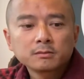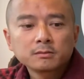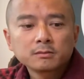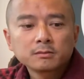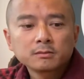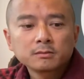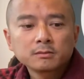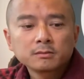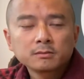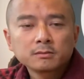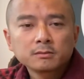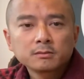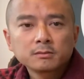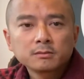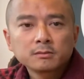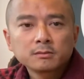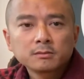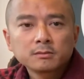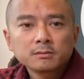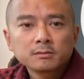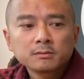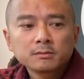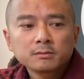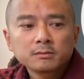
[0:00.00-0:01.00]

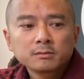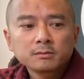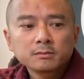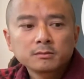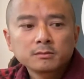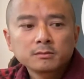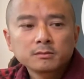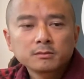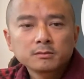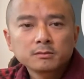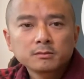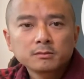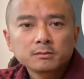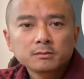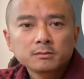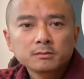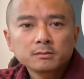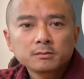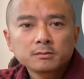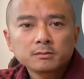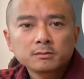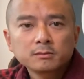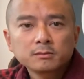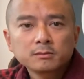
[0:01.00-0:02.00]

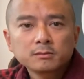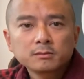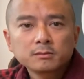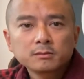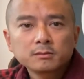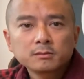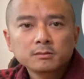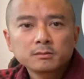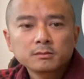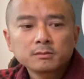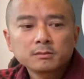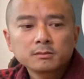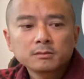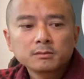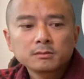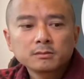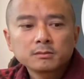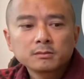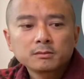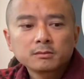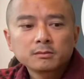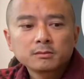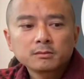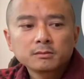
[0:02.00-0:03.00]

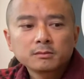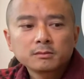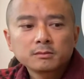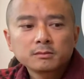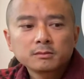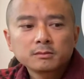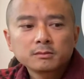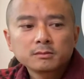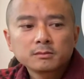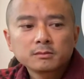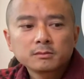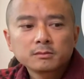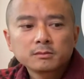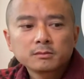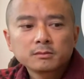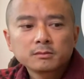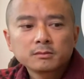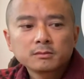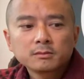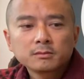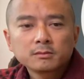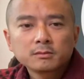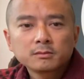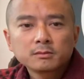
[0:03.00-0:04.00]

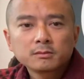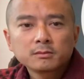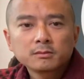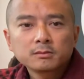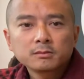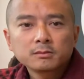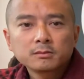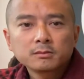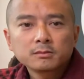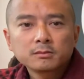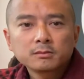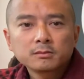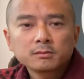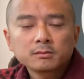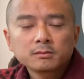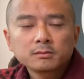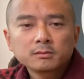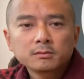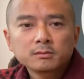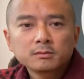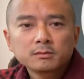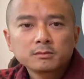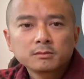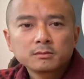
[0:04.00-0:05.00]

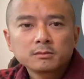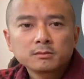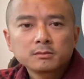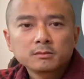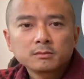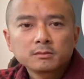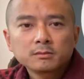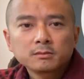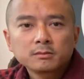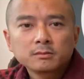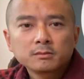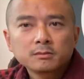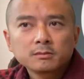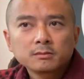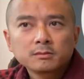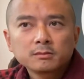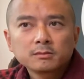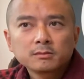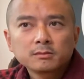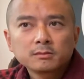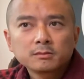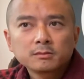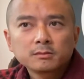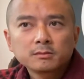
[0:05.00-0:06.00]

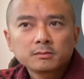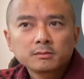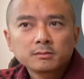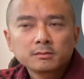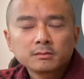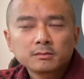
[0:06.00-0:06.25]
No words are spoken by the person on screen.